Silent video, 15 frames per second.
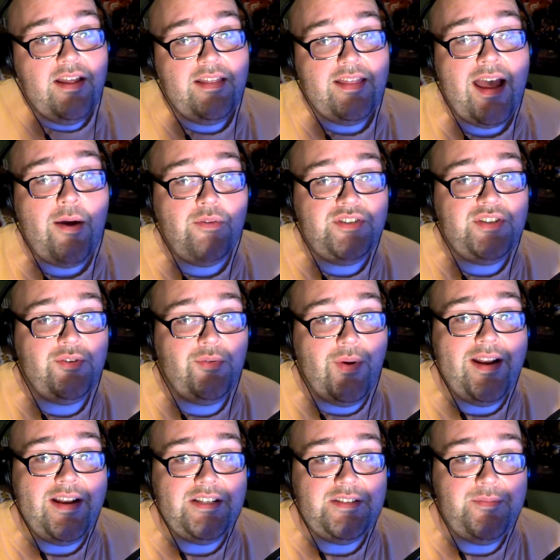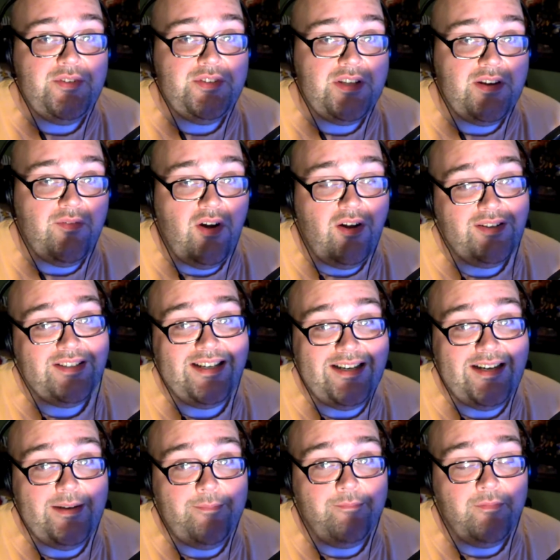that was the greatest music of all
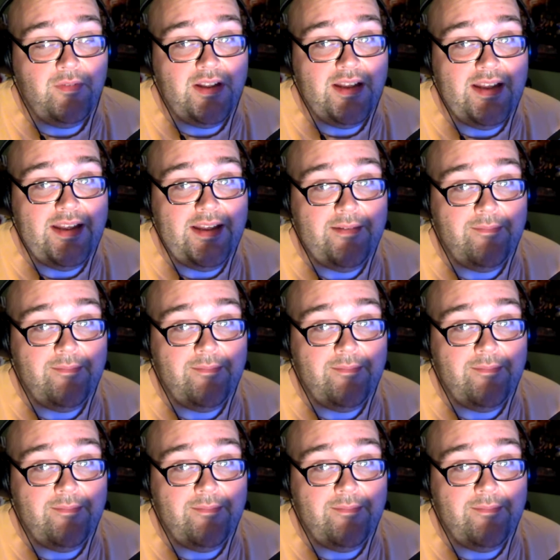time. Okay,